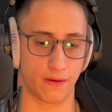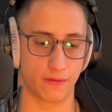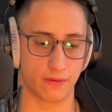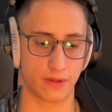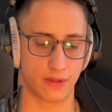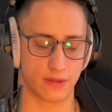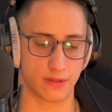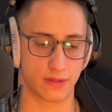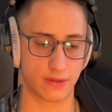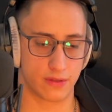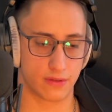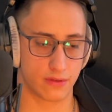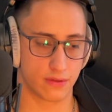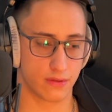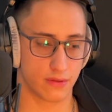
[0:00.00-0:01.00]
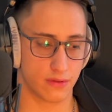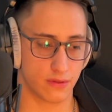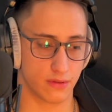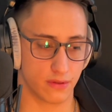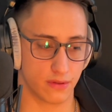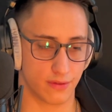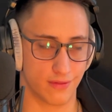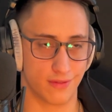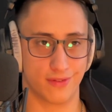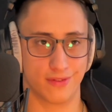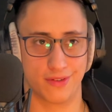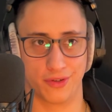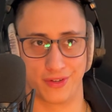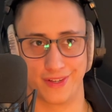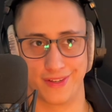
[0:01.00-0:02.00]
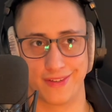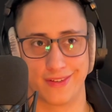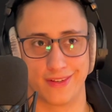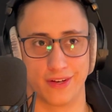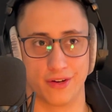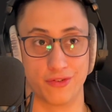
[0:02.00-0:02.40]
There's, you look at,